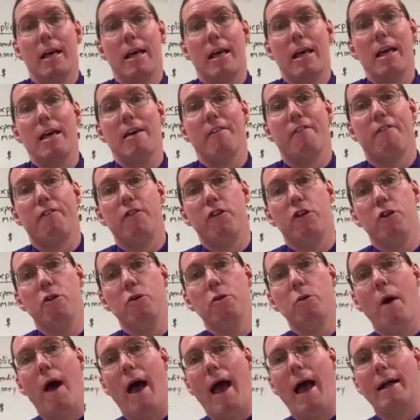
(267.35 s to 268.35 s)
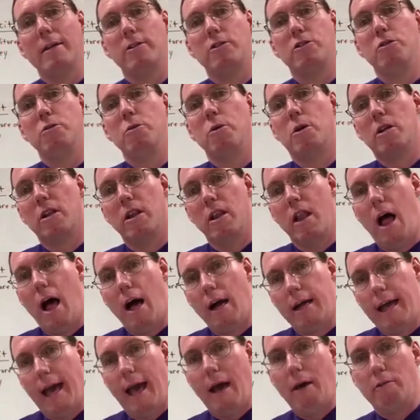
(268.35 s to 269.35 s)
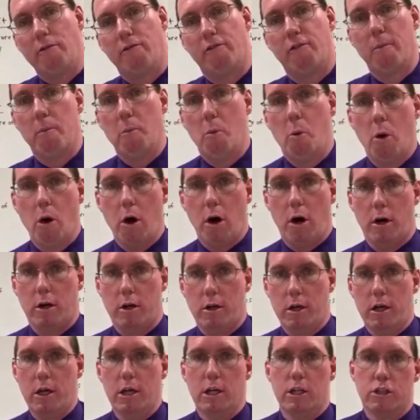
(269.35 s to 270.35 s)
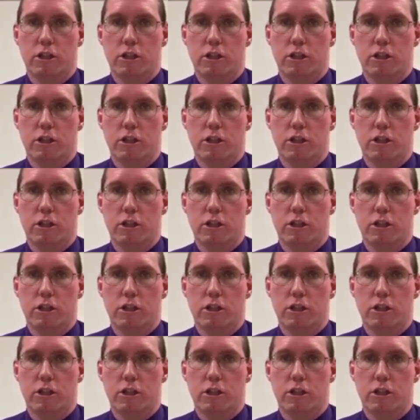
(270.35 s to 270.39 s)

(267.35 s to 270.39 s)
If you had to clock out from work